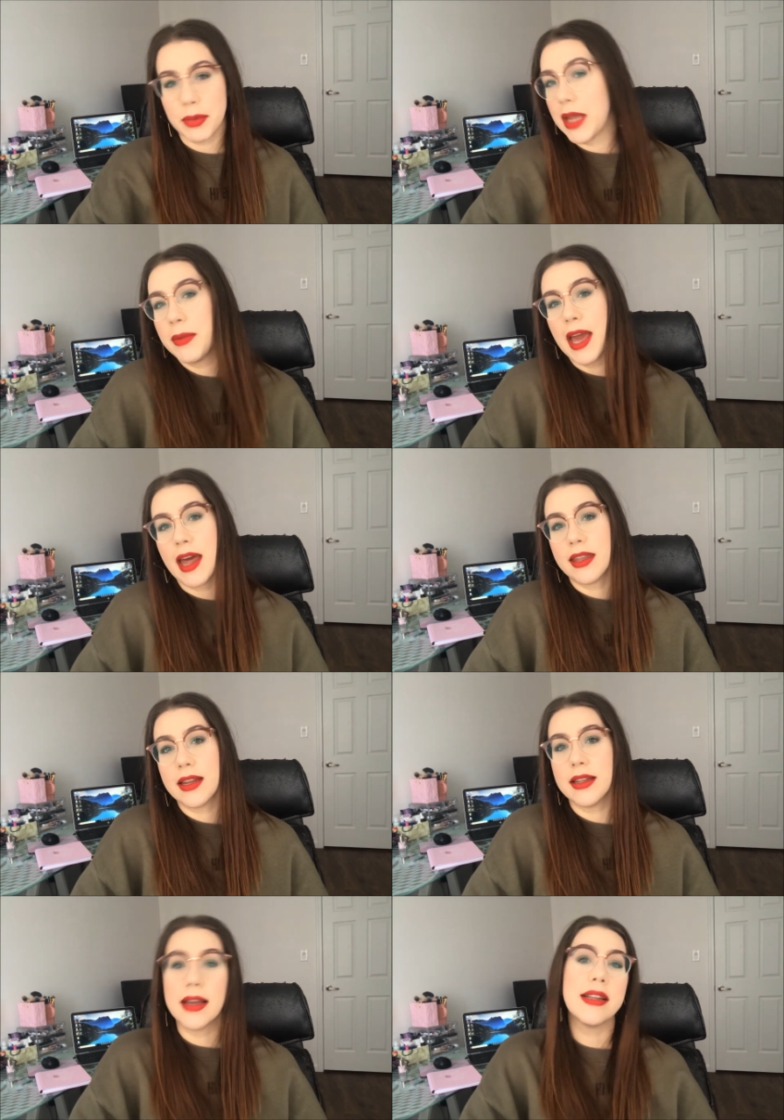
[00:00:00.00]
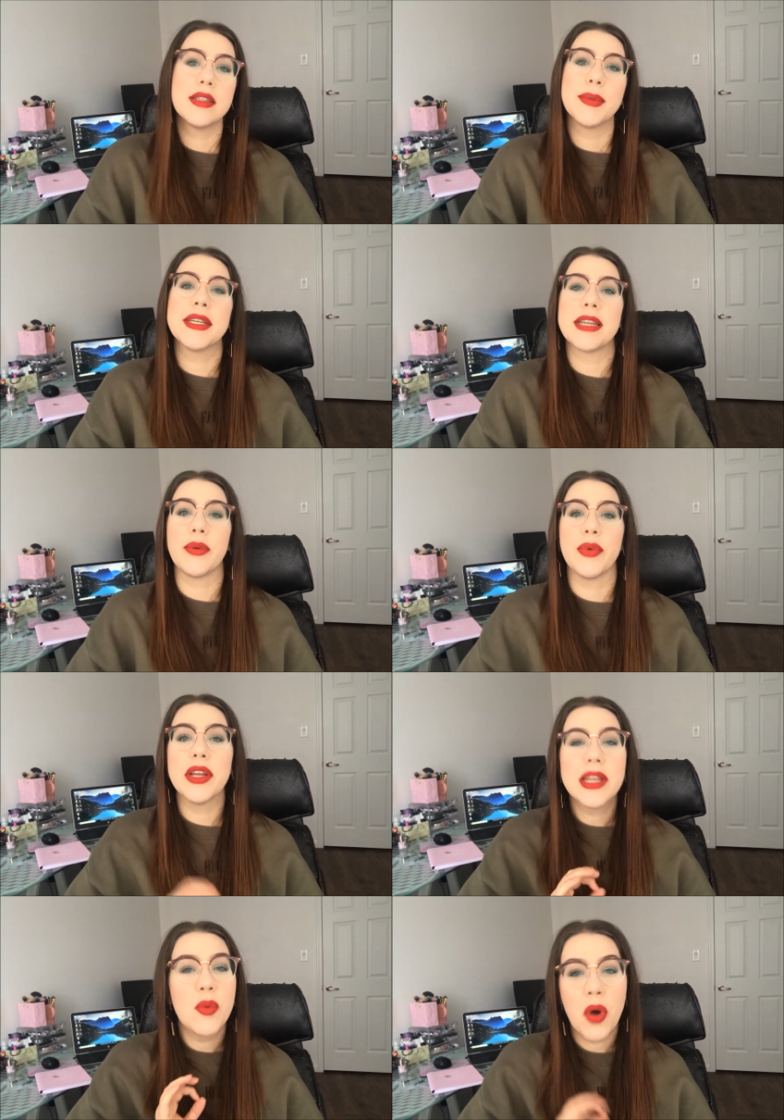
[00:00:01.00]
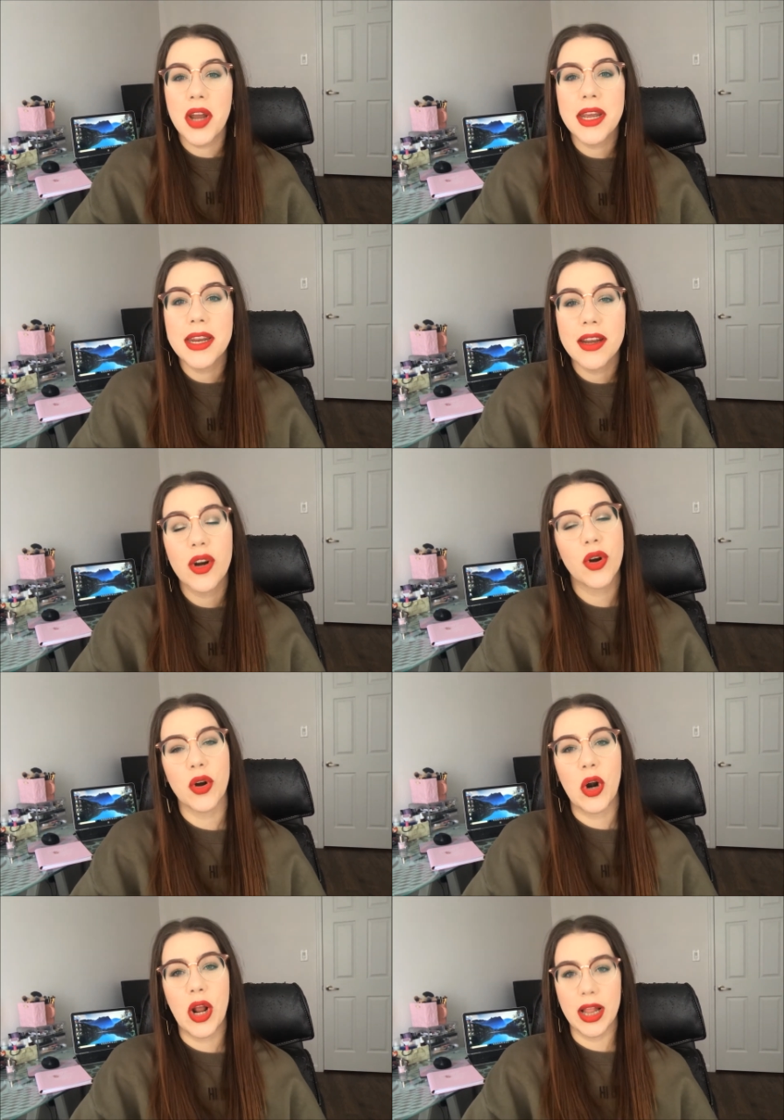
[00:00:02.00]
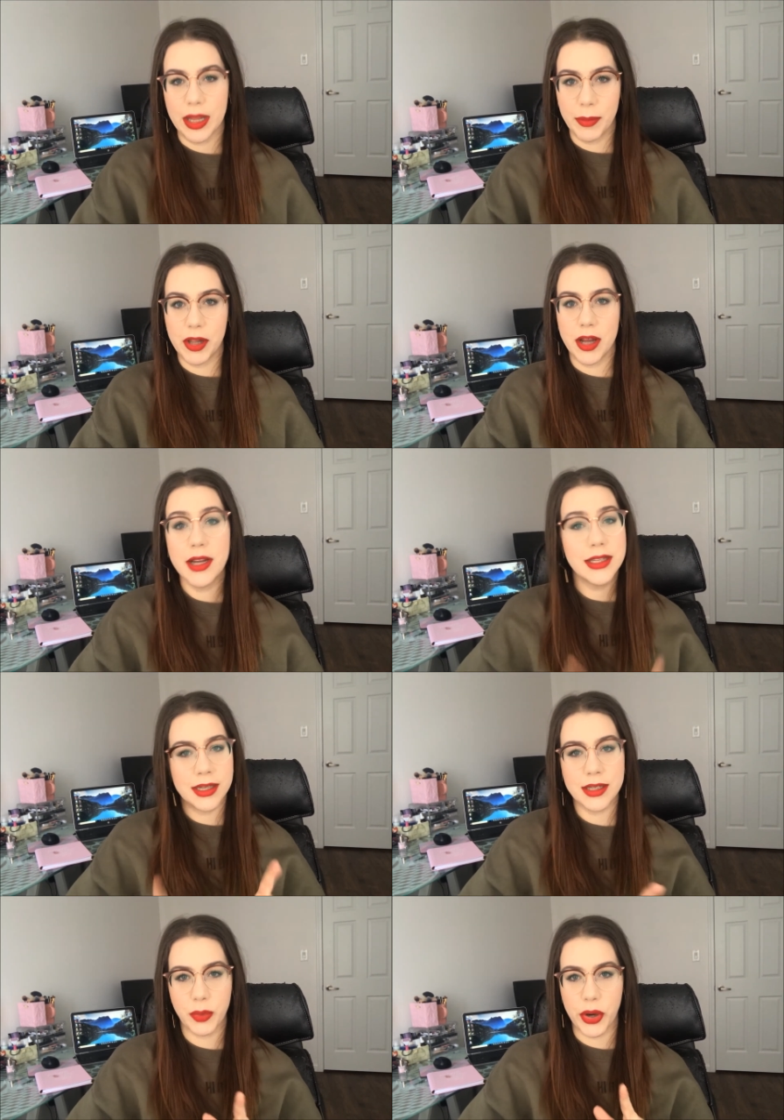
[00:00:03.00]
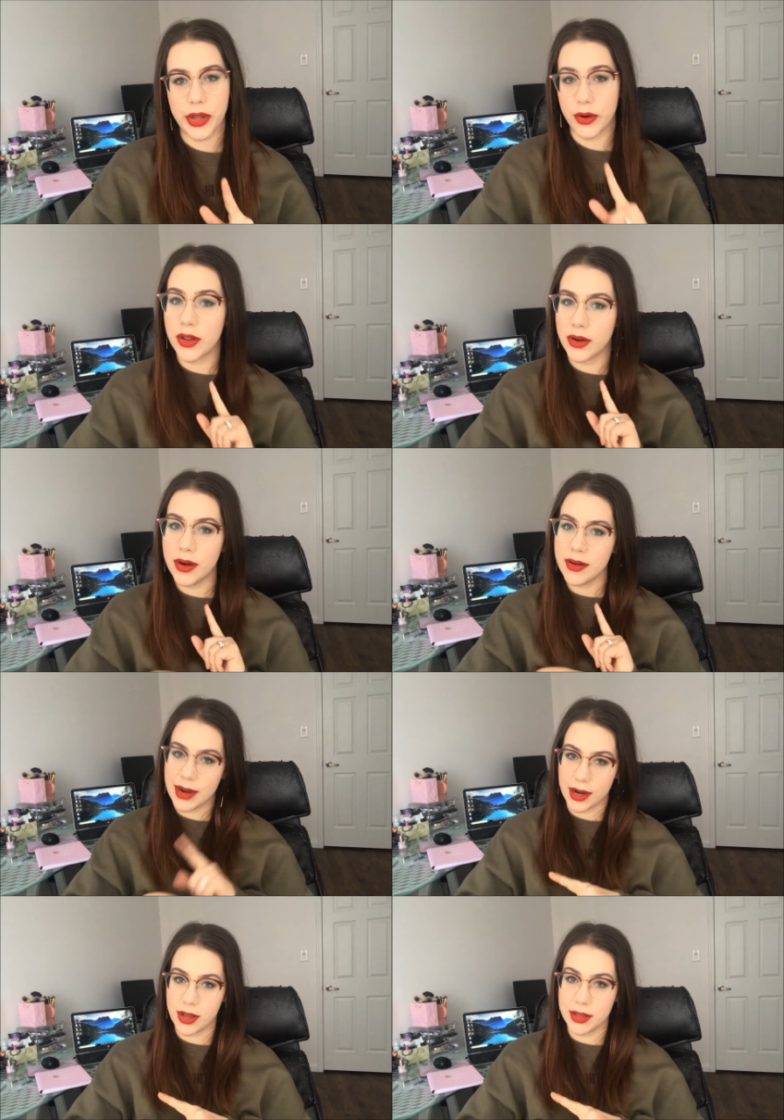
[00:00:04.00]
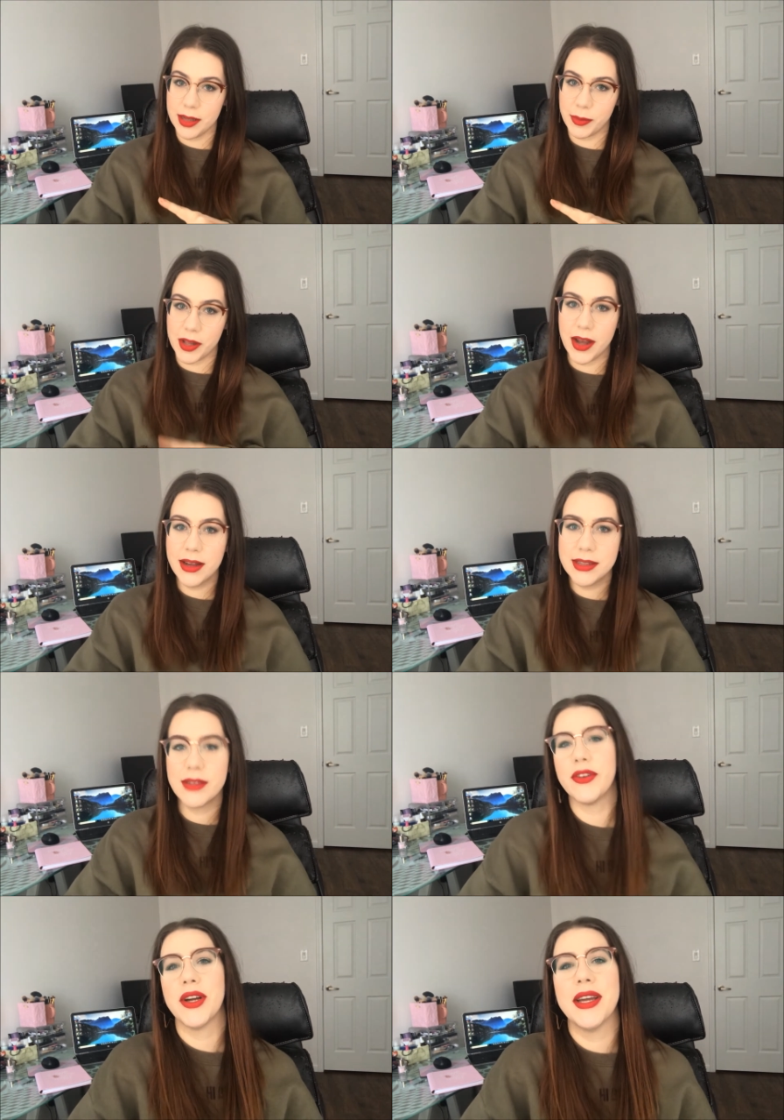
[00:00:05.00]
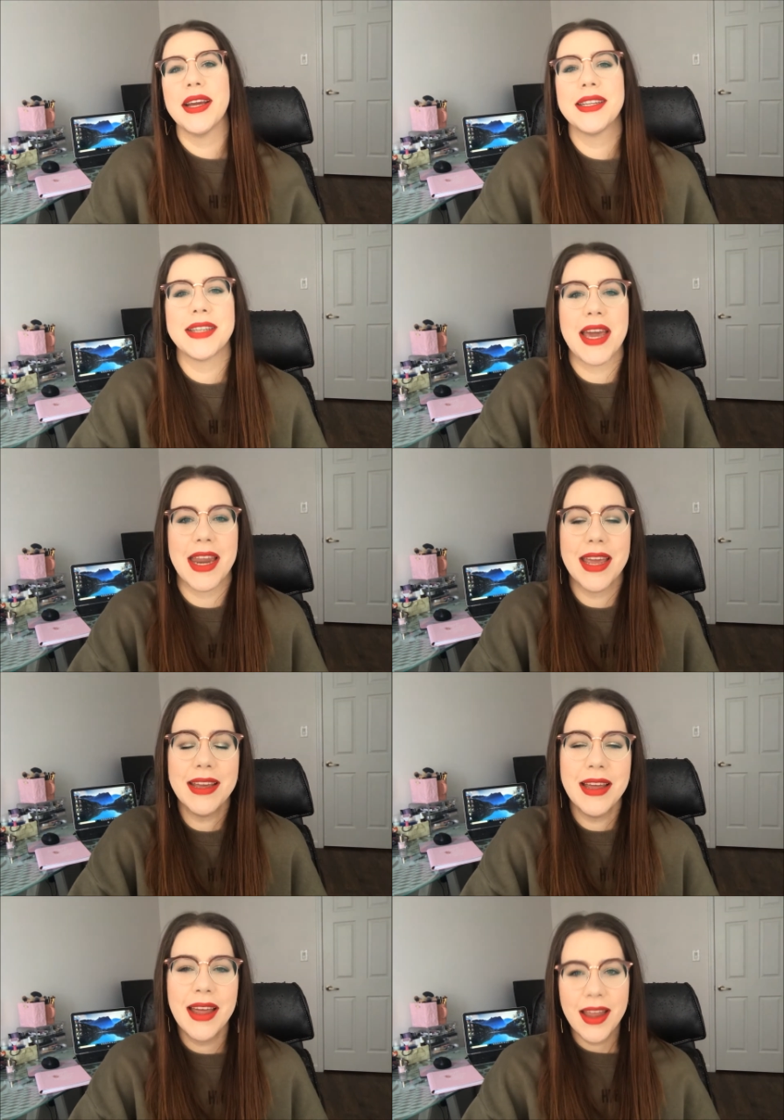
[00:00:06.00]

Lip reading: Blame Kathleen Lights because I really wanted her lip gloss. Spoiler alert, I got the lip gloss, very exciting.